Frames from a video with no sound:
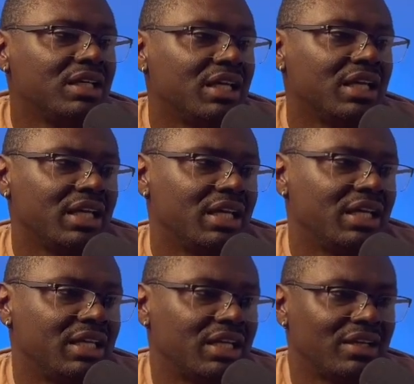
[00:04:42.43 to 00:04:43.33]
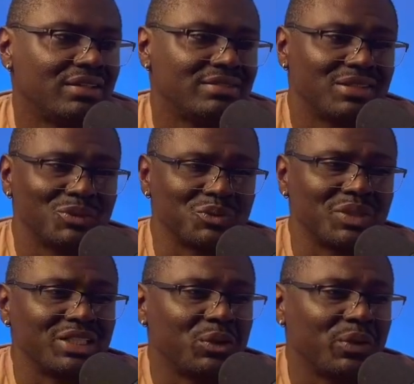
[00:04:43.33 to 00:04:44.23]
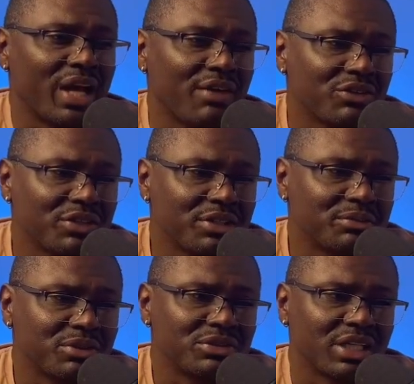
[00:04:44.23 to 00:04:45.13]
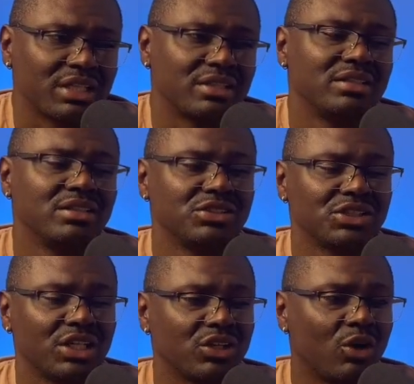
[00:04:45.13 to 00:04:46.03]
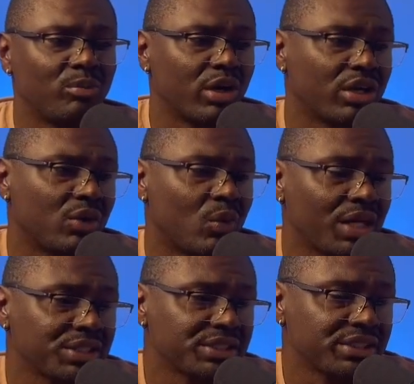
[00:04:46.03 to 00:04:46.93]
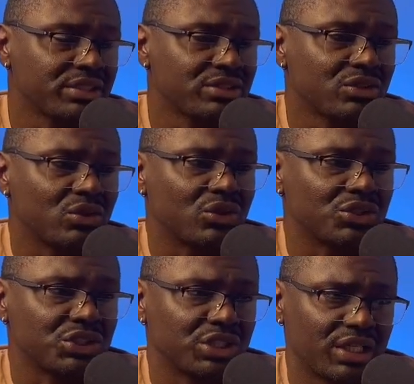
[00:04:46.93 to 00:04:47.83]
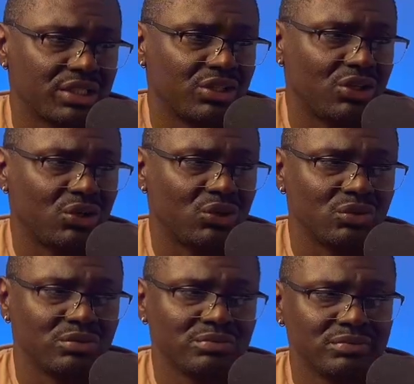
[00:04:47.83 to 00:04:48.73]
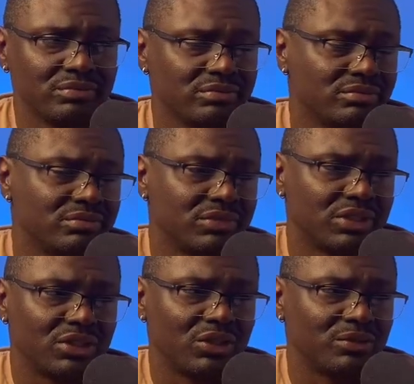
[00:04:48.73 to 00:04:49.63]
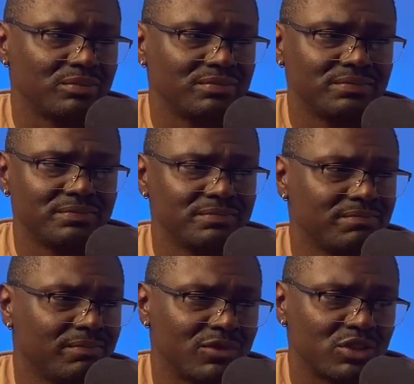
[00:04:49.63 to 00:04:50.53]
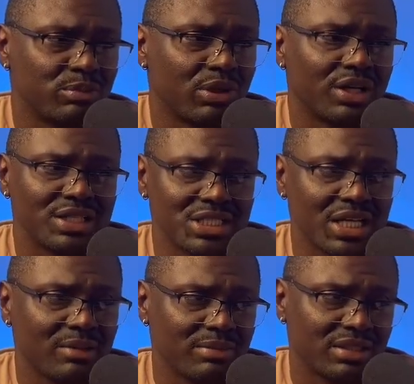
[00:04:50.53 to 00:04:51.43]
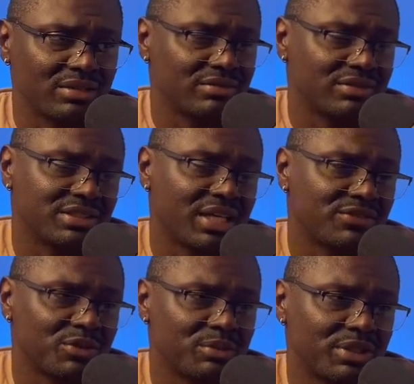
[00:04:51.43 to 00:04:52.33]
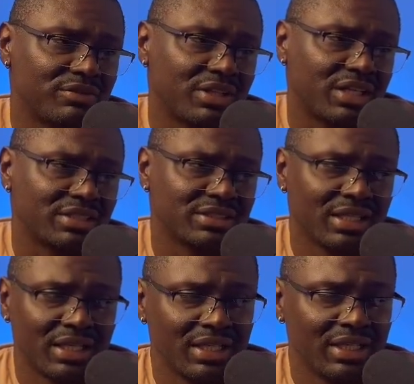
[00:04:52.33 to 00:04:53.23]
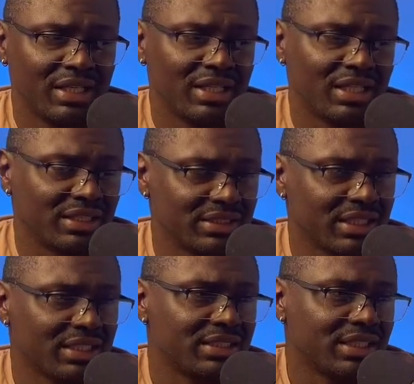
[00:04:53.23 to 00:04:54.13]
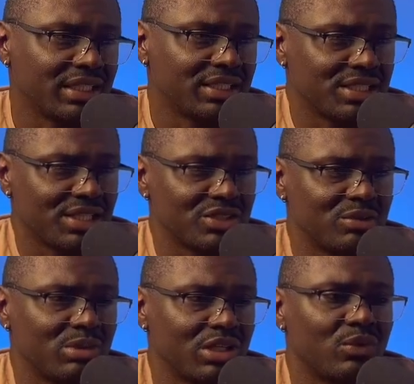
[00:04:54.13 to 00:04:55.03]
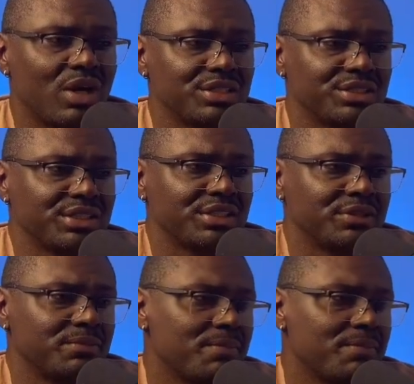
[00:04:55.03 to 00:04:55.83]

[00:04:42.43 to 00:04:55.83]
and there was really no one after him. So I was like, should I go Parker Washington or should I go, you know, just bargain shop and then just have someone be the flex? I decided to take the chance on Parker Washington